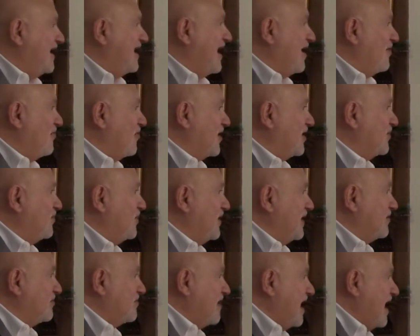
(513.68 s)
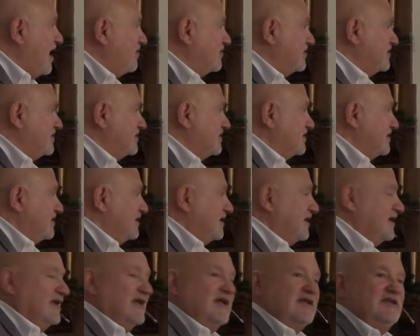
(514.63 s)
I want to be around.
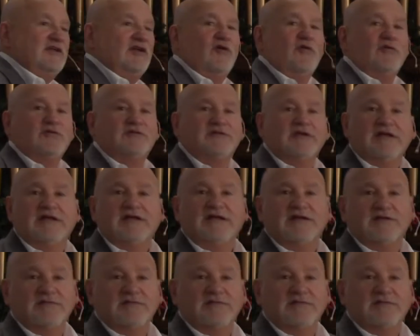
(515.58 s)
You know,